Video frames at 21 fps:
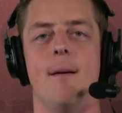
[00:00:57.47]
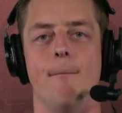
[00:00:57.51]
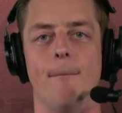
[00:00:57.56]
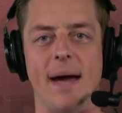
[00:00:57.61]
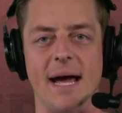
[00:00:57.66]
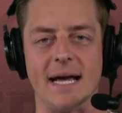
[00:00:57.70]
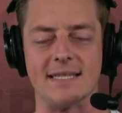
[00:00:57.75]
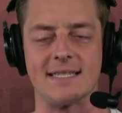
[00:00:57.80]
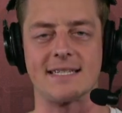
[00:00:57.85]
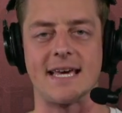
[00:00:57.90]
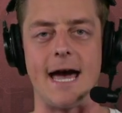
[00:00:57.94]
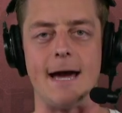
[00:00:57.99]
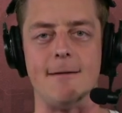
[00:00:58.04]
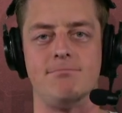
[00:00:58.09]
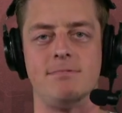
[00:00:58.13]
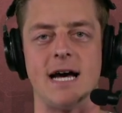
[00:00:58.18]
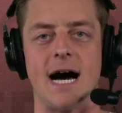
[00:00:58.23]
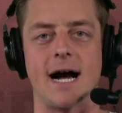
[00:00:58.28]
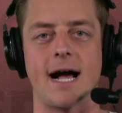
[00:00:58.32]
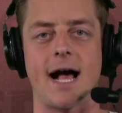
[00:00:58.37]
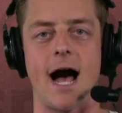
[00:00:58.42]

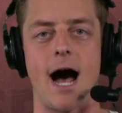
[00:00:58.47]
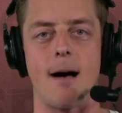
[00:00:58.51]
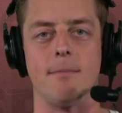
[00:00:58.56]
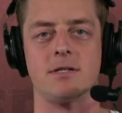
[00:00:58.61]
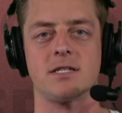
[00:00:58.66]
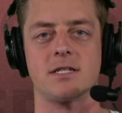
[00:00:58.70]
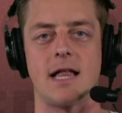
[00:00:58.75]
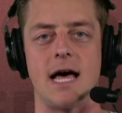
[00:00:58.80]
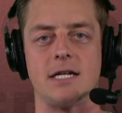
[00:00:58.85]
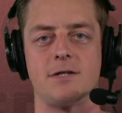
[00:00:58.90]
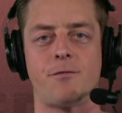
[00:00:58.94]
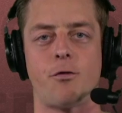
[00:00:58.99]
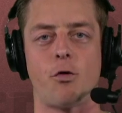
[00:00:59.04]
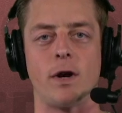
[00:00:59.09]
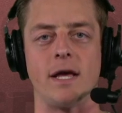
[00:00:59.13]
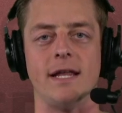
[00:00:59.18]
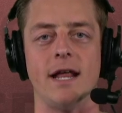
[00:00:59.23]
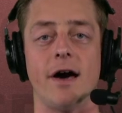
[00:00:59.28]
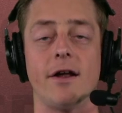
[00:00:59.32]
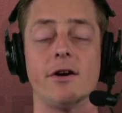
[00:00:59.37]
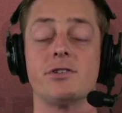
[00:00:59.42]

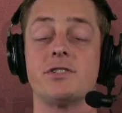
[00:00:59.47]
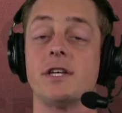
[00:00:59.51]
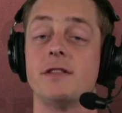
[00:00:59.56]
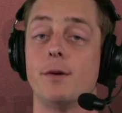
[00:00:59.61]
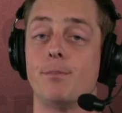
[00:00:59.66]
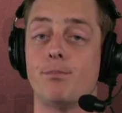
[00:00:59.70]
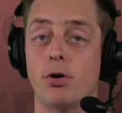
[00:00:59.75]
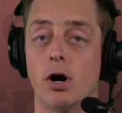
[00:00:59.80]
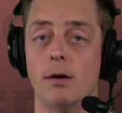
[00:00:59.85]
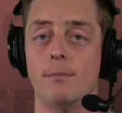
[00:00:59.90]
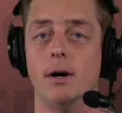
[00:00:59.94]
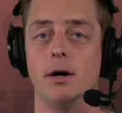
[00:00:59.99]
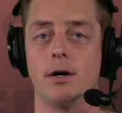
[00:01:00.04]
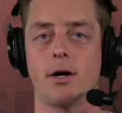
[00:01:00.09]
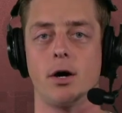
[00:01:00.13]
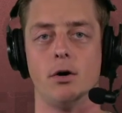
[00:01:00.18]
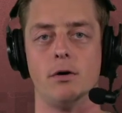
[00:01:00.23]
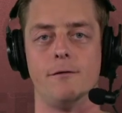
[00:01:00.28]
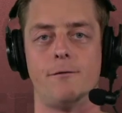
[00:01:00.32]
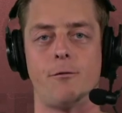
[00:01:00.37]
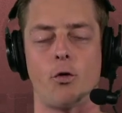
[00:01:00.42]
manscaped.com/49ers and the promo
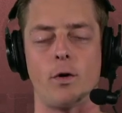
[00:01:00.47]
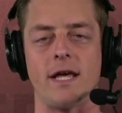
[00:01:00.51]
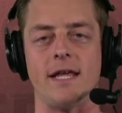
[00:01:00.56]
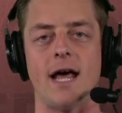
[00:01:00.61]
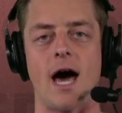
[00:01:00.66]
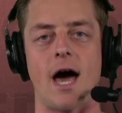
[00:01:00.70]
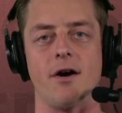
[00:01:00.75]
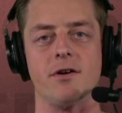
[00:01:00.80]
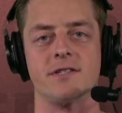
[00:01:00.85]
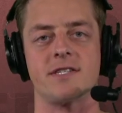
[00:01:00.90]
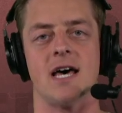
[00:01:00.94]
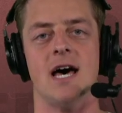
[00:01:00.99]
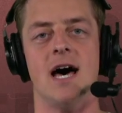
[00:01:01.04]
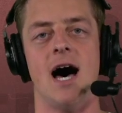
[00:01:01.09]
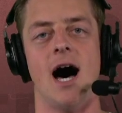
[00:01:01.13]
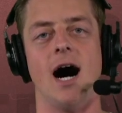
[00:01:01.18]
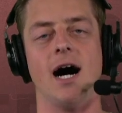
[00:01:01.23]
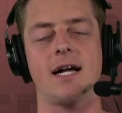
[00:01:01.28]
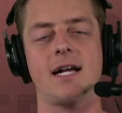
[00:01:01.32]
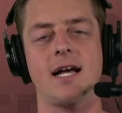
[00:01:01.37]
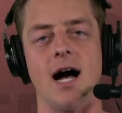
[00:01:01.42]
code 49ers,
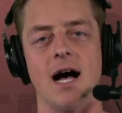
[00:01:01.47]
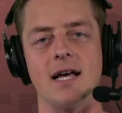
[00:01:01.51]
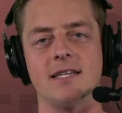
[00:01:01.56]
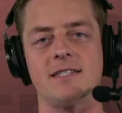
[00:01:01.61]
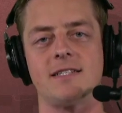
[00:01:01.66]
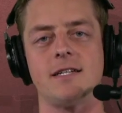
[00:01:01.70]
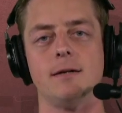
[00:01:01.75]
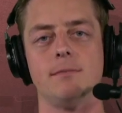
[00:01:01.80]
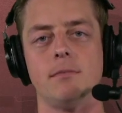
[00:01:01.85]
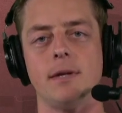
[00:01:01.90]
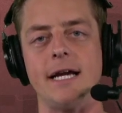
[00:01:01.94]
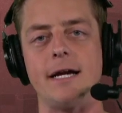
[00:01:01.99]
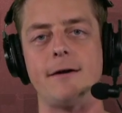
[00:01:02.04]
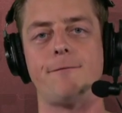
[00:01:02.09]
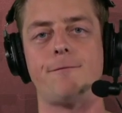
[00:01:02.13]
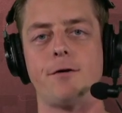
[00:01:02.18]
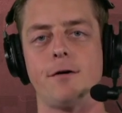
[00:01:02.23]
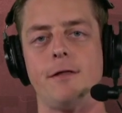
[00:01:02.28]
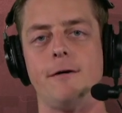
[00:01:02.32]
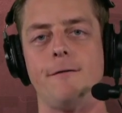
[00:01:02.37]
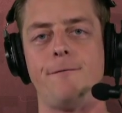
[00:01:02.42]
a custom link
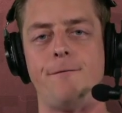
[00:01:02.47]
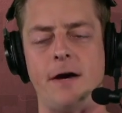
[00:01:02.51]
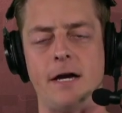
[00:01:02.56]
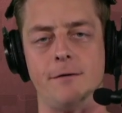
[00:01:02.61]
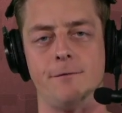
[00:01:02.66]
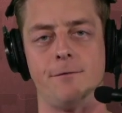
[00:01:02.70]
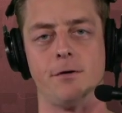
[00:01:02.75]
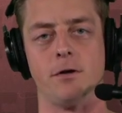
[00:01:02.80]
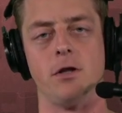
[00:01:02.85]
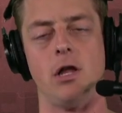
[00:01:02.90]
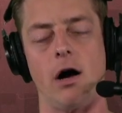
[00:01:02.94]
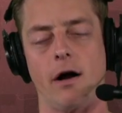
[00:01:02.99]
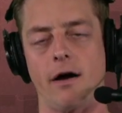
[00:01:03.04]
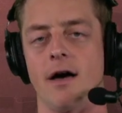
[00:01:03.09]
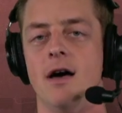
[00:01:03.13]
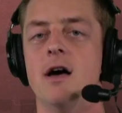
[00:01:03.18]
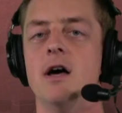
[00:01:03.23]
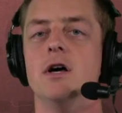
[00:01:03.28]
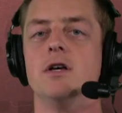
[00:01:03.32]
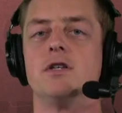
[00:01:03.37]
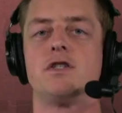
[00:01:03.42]
for the faithful. Look,
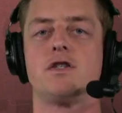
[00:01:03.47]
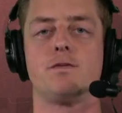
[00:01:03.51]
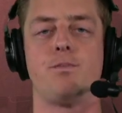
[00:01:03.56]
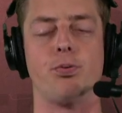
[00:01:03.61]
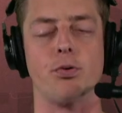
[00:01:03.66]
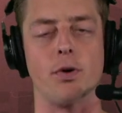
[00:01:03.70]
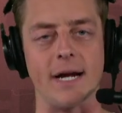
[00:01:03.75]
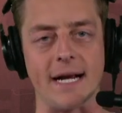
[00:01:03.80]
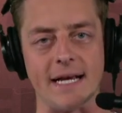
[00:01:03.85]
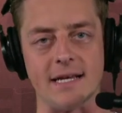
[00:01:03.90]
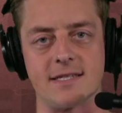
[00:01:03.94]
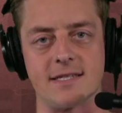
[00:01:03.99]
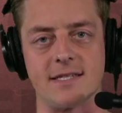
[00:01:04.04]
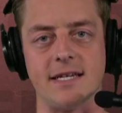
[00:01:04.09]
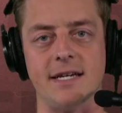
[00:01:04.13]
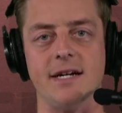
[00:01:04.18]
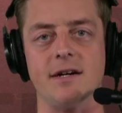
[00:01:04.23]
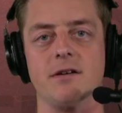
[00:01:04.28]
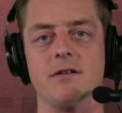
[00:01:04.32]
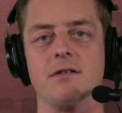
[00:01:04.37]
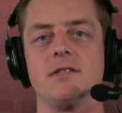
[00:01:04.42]
spring
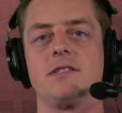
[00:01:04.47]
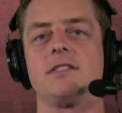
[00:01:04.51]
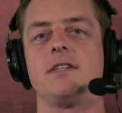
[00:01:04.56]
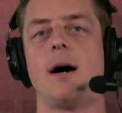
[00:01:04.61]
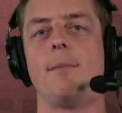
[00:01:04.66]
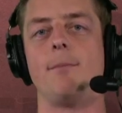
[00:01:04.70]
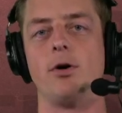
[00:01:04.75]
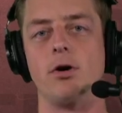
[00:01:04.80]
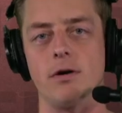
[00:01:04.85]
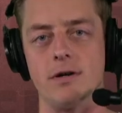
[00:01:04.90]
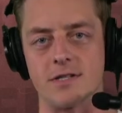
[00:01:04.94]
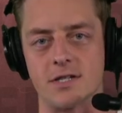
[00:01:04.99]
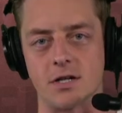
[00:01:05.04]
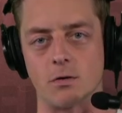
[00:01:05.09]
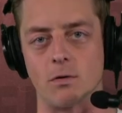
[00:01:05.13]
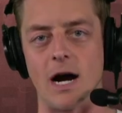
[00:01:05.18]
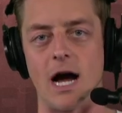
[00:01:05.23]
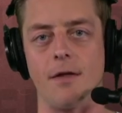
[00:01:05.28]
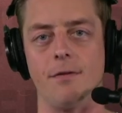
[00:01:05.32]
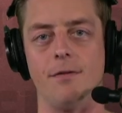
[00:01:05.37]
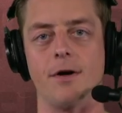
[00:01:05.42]
here. Summer is
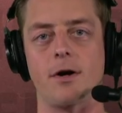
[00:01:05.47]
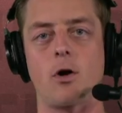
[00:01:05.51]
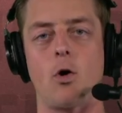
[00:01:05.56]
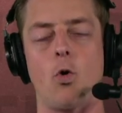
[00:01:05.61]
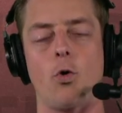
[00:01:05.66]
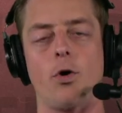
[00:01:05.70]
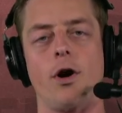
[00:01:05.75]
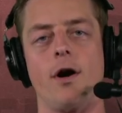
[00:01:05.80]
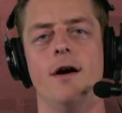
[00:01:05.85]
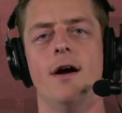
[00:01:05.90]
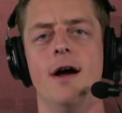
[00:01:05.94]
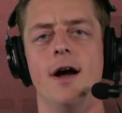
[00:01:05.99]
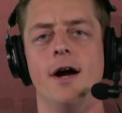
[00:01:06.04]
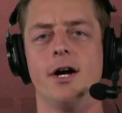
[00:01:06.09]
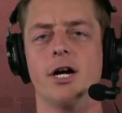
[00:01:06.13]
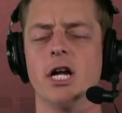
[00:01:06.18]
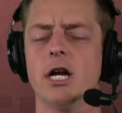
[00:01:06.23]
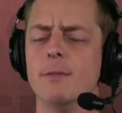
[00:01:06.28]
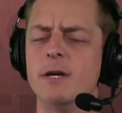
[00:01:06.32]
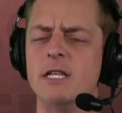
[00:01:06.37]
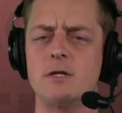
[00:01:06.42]
around the corner. You're
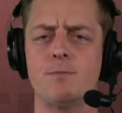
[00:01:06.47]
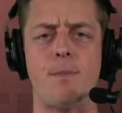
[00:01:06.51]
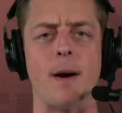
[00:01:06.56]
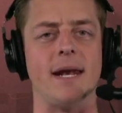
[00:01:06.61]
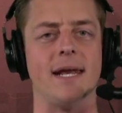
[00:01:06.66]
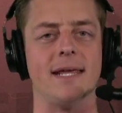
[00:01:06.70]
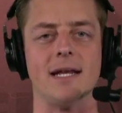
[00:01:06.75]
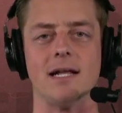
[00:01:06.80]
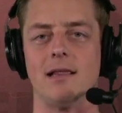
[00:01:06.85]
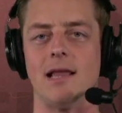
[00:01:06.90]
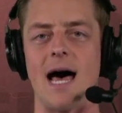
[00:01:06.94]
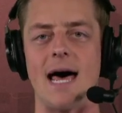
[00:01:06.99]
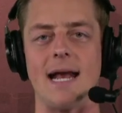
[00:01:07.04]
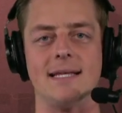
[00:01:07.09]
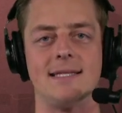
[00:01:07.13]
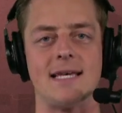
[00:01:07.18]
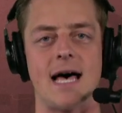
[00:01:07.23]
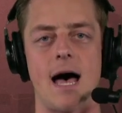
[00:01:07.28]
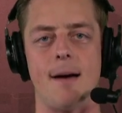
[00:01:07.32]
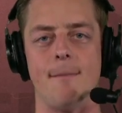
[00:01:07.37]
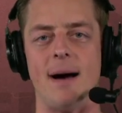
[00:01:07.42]
going to be spending a lot of
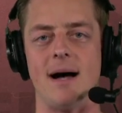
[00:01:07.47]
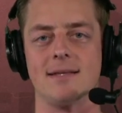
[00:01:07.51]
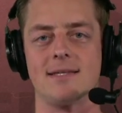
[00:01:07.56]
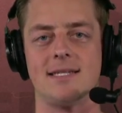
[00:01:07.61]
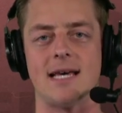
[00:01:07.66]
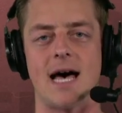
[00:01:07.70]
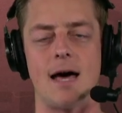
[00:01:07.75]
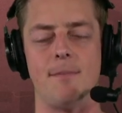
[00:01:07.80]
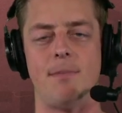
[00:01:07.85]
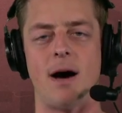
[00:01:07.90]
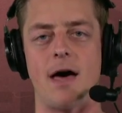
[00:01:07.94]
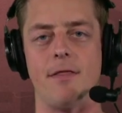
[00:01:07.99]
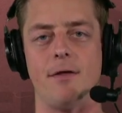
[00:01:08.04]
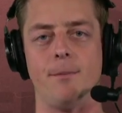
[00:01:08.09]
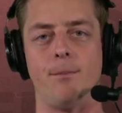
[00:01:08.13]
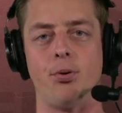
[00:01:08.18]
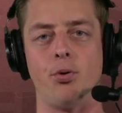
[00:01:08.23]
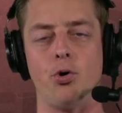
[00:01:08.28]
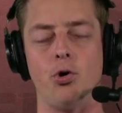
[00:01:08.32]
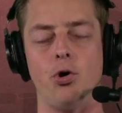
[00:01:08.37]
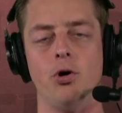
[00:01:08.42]
time outside by the
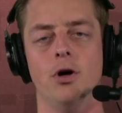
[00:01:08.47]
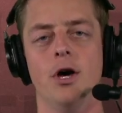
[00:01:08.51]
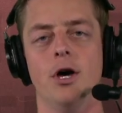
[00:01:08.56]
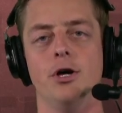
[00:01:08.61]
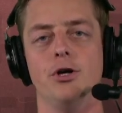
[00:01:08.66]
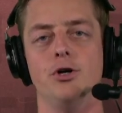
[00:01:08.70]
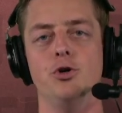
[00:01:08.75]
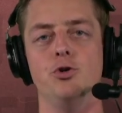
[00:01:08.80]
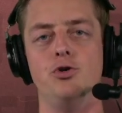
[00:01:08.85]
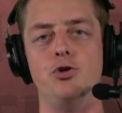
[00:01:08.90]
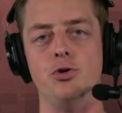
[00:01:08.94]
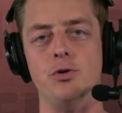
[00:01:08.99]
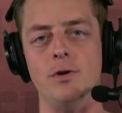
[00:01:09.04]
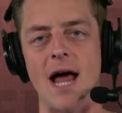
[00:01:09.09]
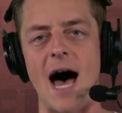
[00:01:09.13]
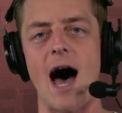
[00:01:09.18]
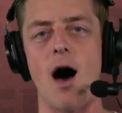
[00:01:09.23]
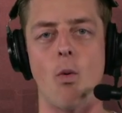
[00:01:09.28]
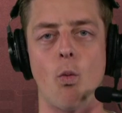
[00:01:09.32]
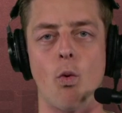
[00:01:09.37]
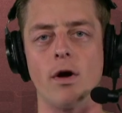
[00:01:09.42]
pool. You do
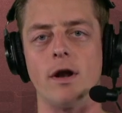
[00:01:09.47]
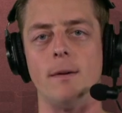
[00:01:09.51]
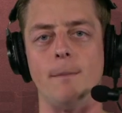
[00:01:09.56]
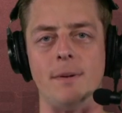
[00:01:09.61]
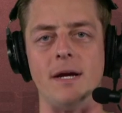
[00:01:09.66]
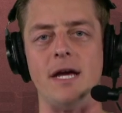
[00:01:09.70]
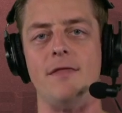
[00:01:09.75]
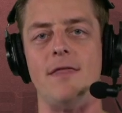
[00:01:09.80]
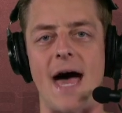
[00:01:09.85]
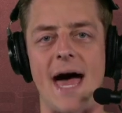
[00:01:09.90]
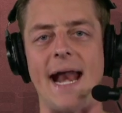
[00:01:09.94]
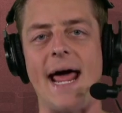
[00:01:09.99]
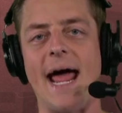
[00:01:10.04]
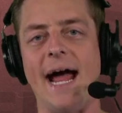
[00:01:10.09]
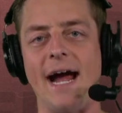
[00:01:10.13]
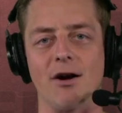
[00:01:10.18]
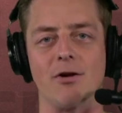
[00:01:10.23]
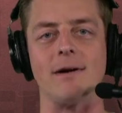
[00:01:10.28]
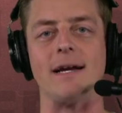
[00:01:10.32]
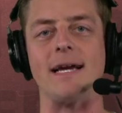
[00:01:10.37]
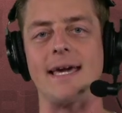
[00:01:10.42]
not want to be that
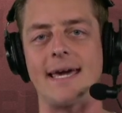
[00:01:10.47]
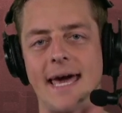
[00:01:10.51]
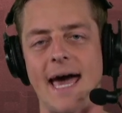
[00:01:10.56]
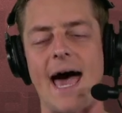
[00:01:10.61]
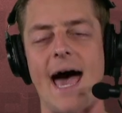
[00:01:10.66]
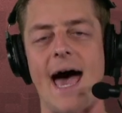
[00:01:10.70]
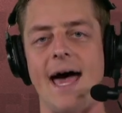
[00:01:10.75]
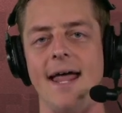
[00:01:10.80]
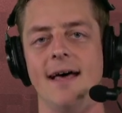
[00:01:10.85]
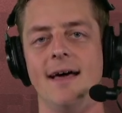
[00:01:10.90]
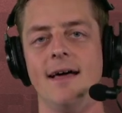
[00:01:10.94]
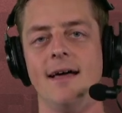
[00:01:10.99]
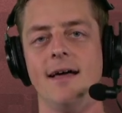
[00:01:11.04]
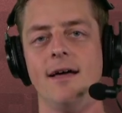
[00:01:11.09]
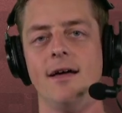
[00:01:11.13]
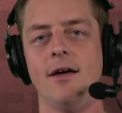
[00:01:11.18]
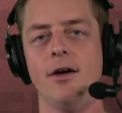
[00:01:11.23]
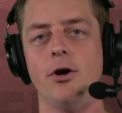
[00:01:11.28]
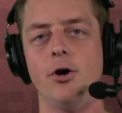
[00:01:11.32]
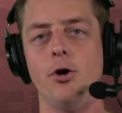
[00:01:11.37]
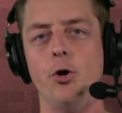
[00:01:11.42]
hairy cat
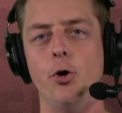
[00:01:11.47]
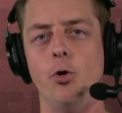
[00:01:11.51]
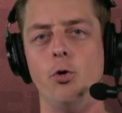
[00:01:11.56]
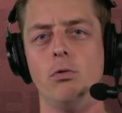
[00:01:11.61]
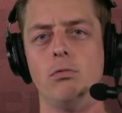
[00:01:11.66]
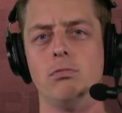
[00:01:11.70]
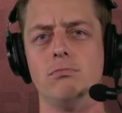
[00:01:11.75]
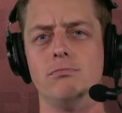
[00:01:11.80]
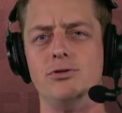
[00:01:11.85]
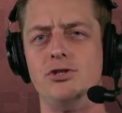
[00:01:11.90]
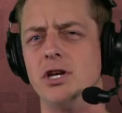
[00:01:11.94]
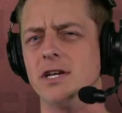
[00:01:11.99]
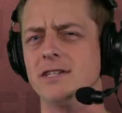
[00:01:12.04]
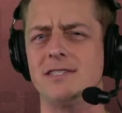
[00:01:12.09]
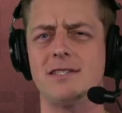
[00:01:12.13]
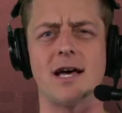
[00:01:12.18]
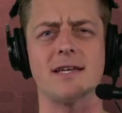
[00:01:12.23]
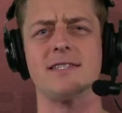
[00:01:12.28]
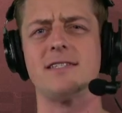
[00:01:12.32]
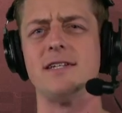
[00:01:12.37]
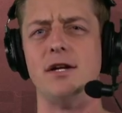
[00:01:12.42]
who just
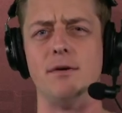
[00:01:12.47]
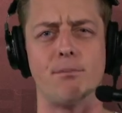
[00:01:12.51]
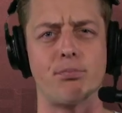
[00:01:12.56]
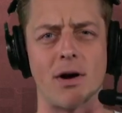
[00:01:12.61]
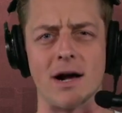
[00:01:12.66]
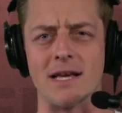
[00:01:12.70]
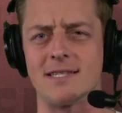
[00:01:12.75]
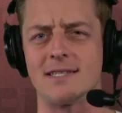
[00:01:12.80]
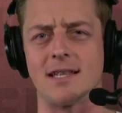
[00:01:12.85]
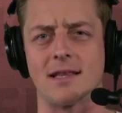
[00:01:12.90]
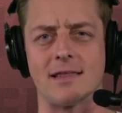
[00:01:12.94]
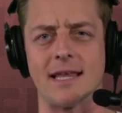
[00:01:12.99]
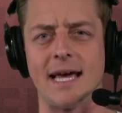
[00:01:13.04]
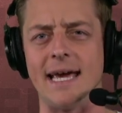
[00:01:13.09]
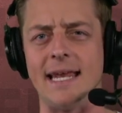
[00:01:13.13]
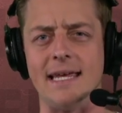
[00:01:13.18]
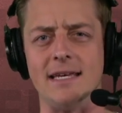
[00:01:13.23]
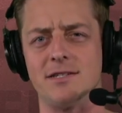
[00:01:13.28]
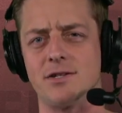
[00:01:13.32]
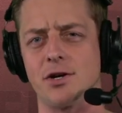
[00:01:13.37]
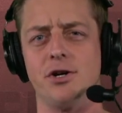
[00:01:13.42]
doesn't impress the
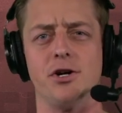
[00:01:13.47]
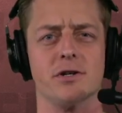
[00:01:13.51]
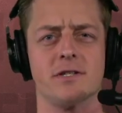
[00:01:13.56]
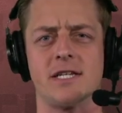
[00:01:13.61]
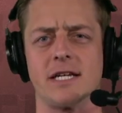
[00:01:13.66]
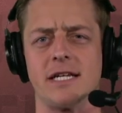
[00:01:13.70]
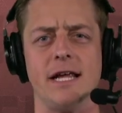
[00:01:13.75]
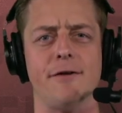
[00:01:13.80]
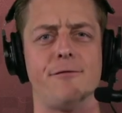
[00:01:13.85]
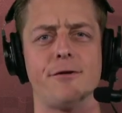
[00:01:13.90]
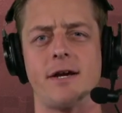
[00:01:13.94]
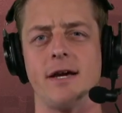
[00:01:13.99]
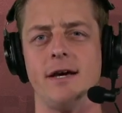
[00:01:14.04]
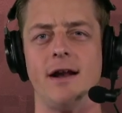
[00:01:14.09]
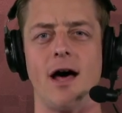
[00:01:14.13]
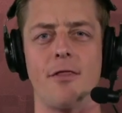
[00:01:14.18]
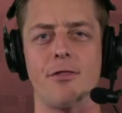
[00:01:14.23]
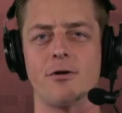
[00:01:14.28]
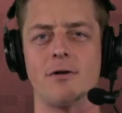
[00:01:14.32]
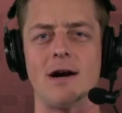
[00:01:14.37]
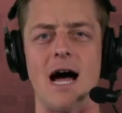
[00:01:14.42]
ladies or your significant
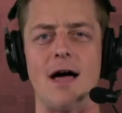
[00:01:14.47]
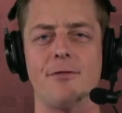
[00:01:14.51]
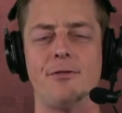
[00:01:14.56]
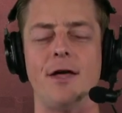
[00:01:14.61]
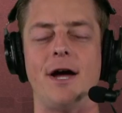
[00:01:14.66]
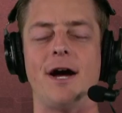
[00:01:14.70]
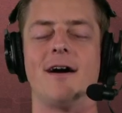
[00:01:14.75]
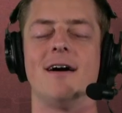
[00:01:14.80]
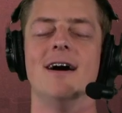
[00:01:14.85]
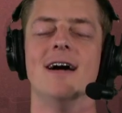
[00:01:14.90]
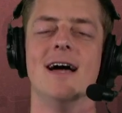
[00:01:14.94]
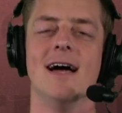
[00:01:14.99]
other out there.